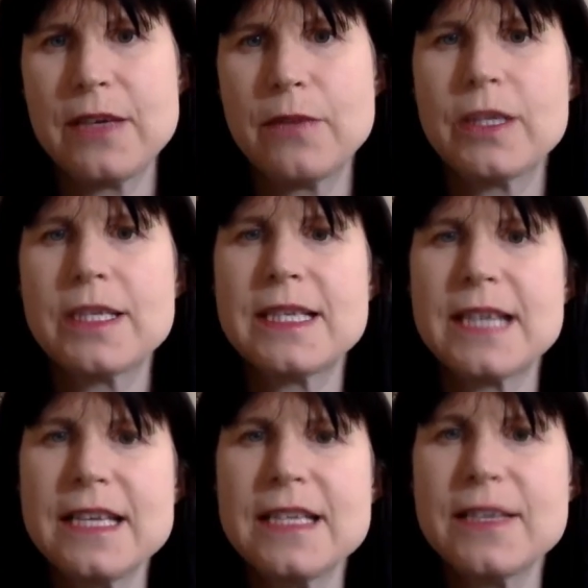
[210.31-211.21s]
And what
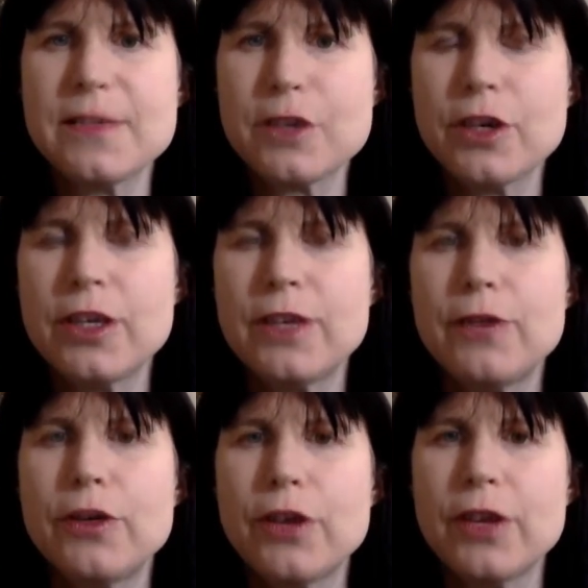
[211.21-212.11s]
studies have shown, if
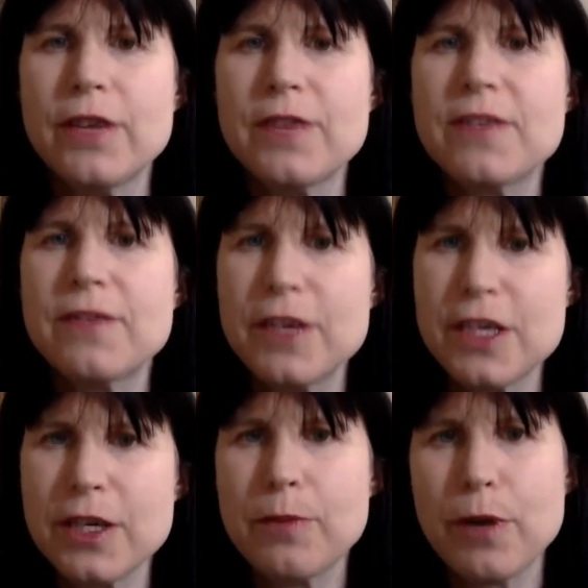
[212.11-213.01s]
you don't have
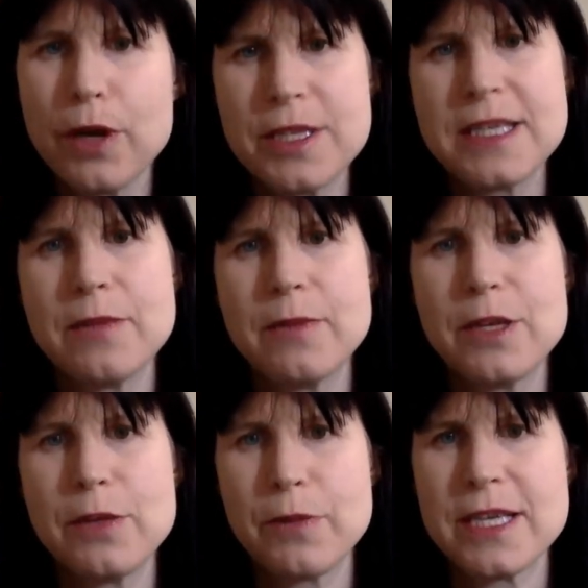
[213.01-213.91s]
sufficient protein
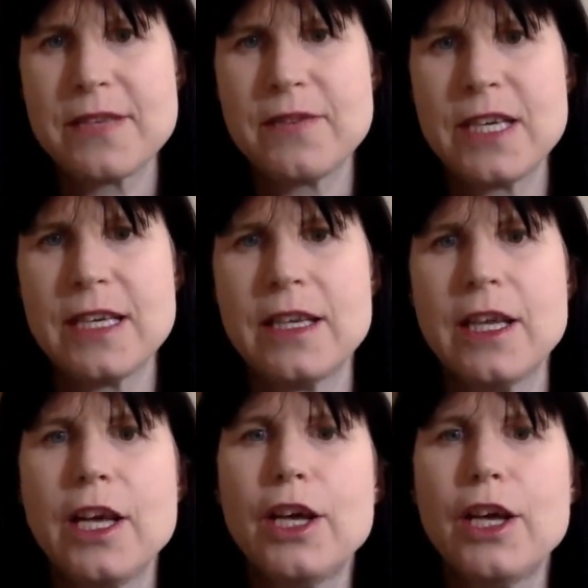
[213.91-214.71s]
when you breastfeed,